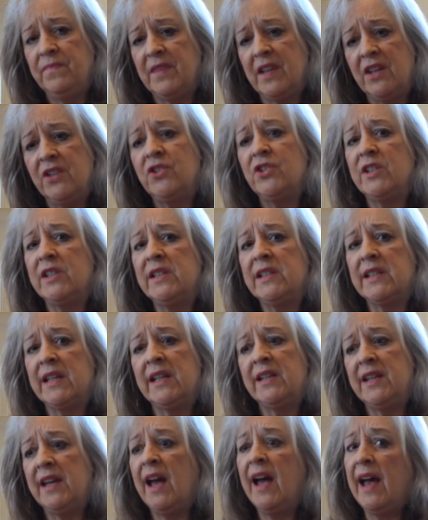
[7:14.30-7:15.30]
And she
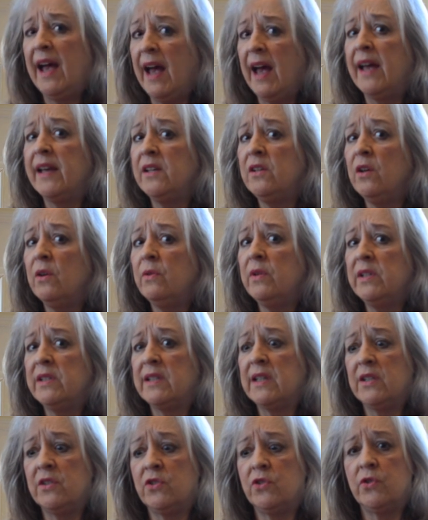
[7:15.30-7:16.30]
said, yeah, I know his
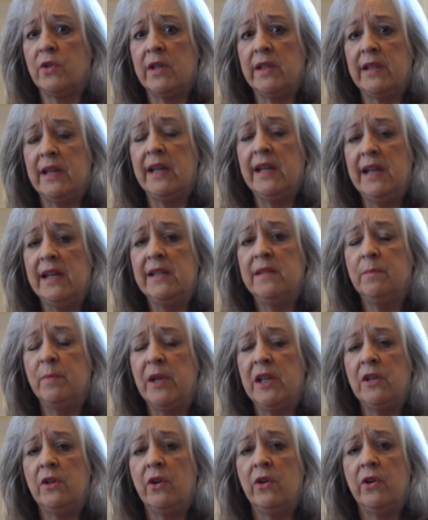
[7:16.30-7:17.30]
history, that he's
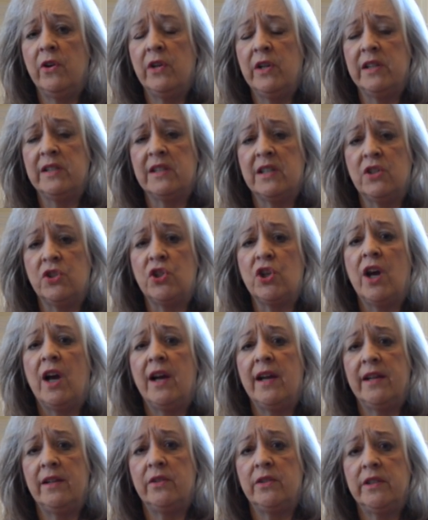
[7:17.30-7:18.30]
been hurt as a
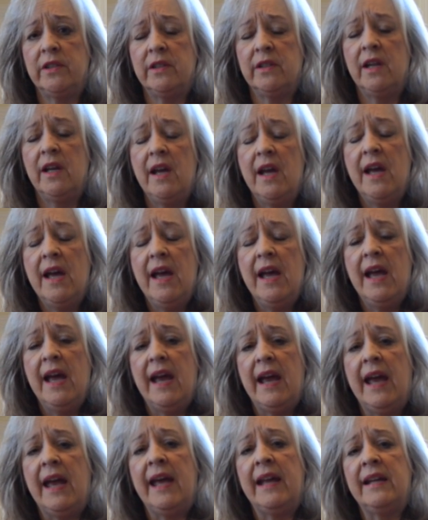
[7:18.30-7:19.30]
child.
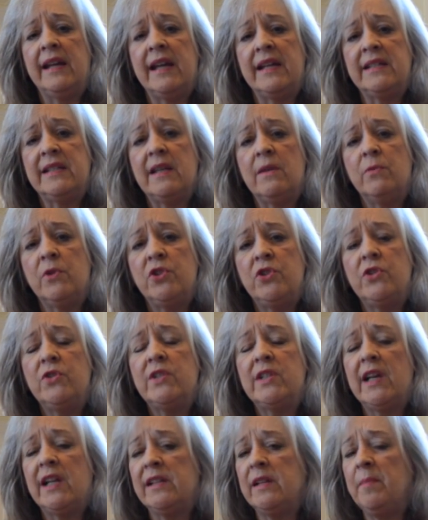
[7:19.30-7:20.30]
And I said, would you
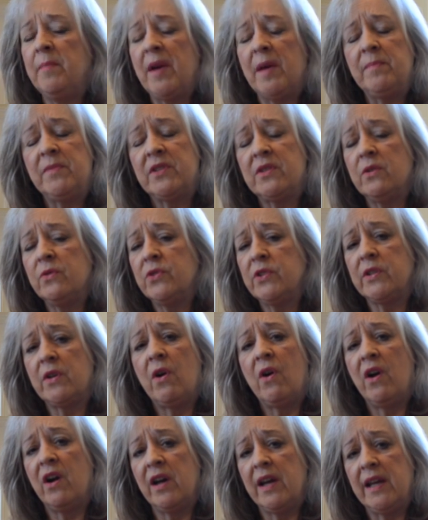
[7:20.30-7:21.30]
tell him I'm so
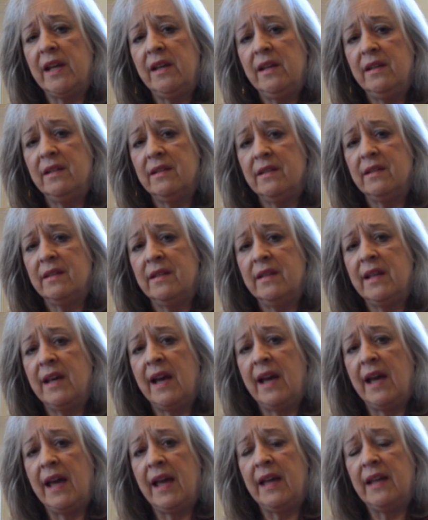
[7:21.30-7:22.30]
sorry
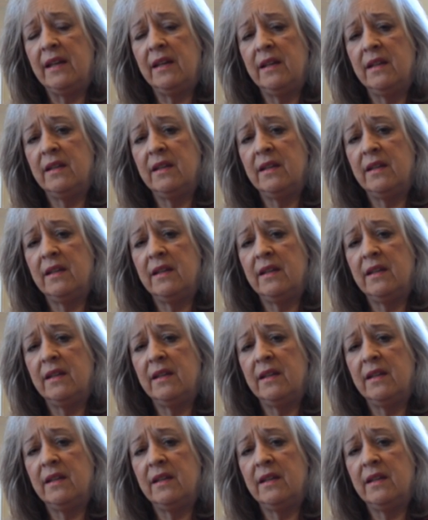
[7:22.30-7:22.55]
that